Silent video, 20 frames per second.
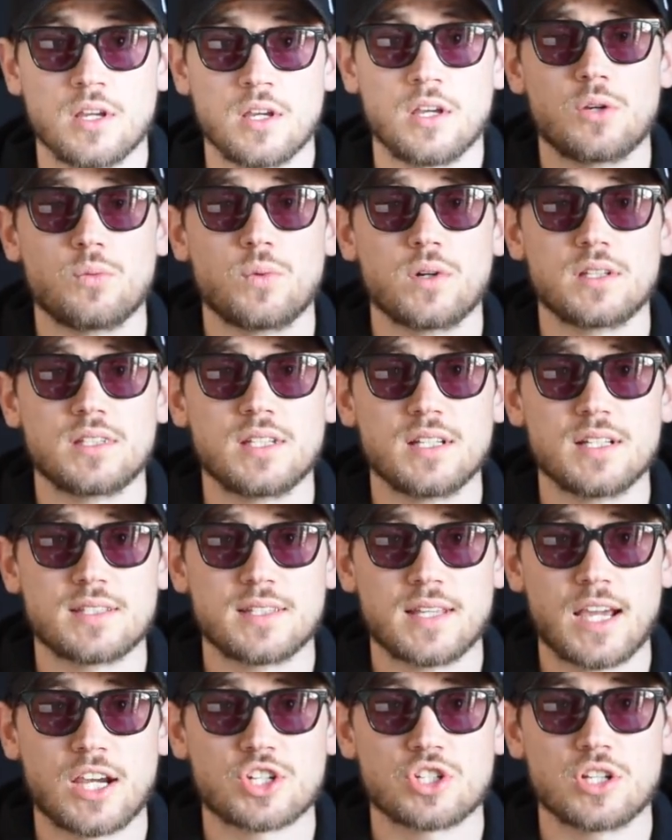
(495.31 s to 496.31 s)
and what
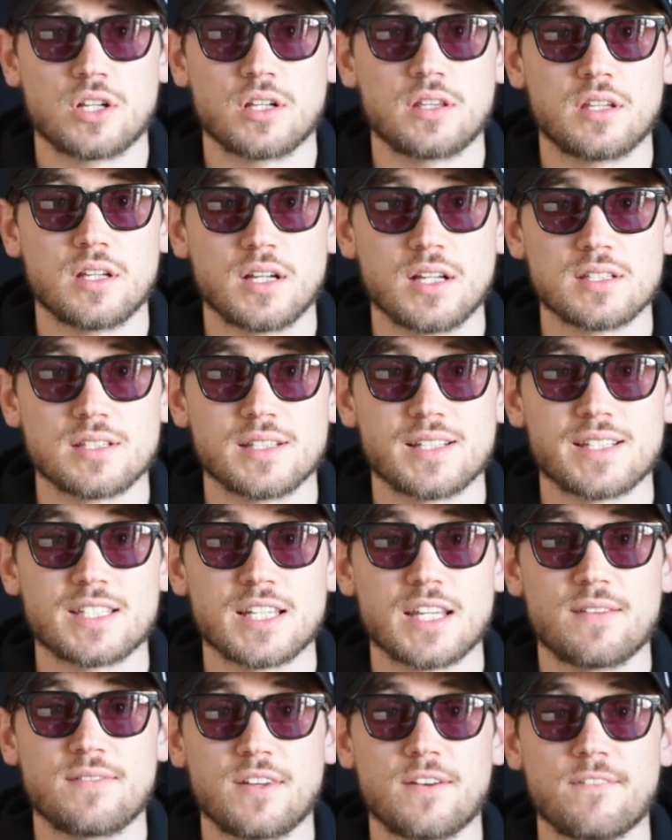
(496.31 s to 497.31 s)
this actually does
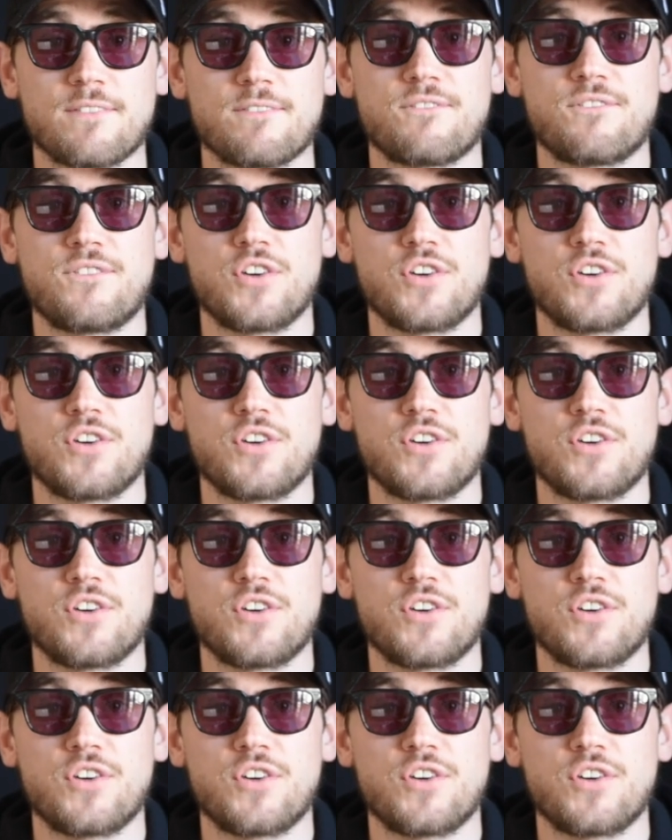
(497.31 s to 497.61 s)
is even